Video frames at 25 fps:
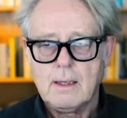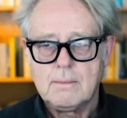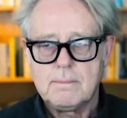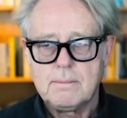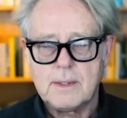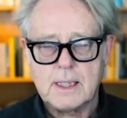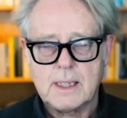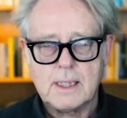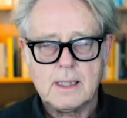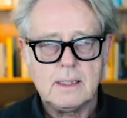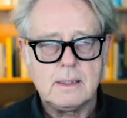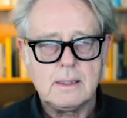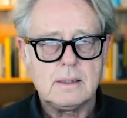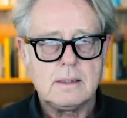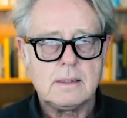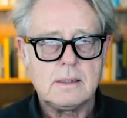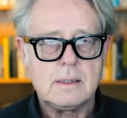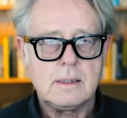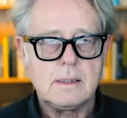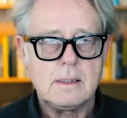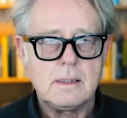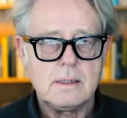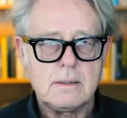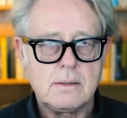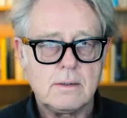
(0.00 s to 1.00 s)

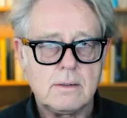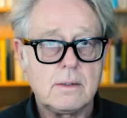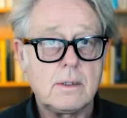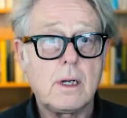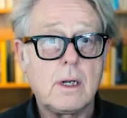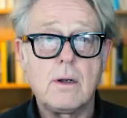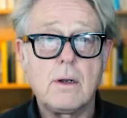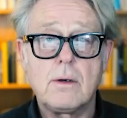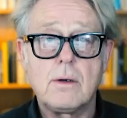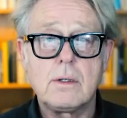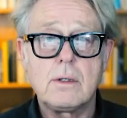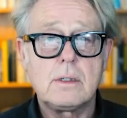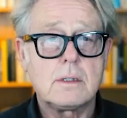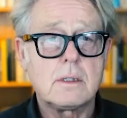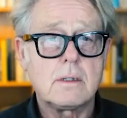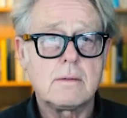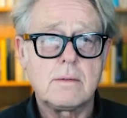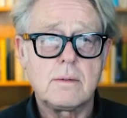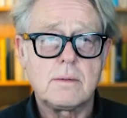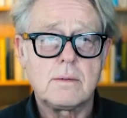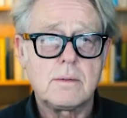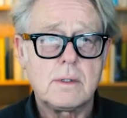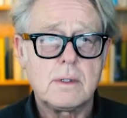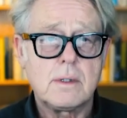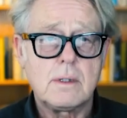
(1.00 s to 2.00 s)
McKinseys or Deloitte's of
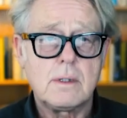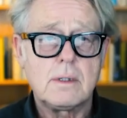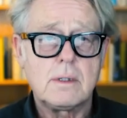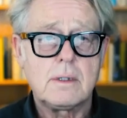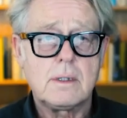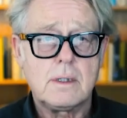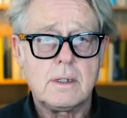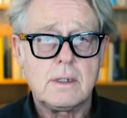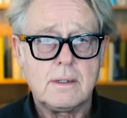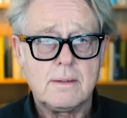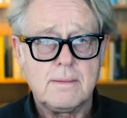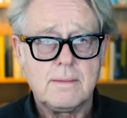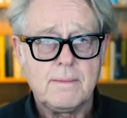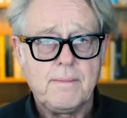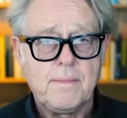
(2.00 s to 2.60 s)
the world, you know,